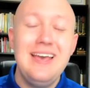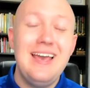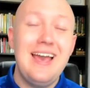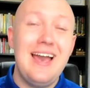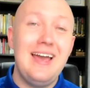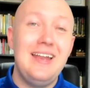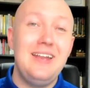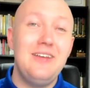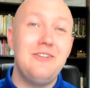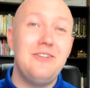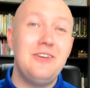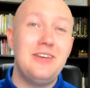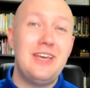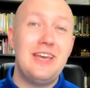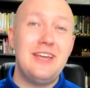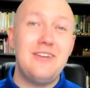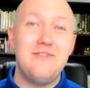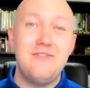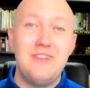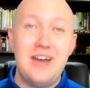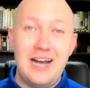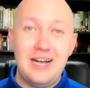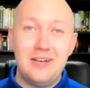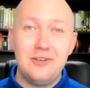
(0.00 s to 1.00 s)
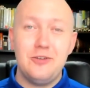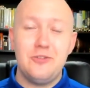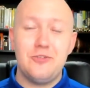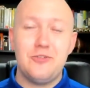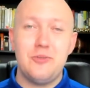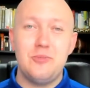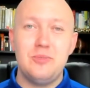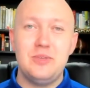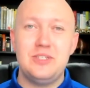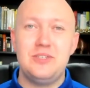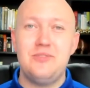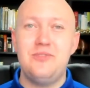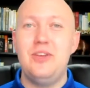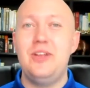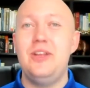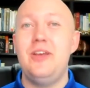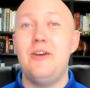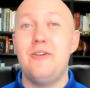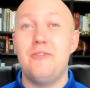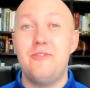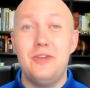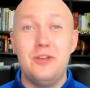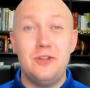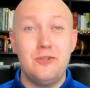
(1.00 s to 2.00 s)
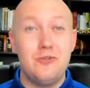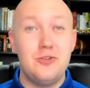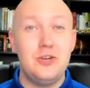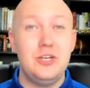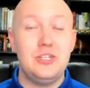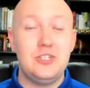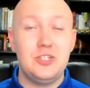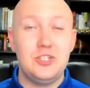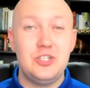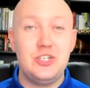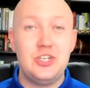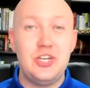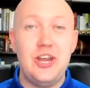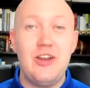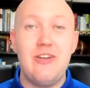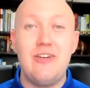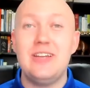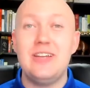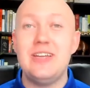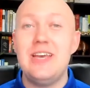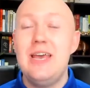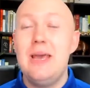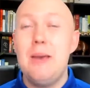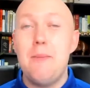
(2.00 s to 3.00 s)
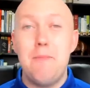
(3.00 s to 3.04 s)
And if you get value from this video, feel free to share it.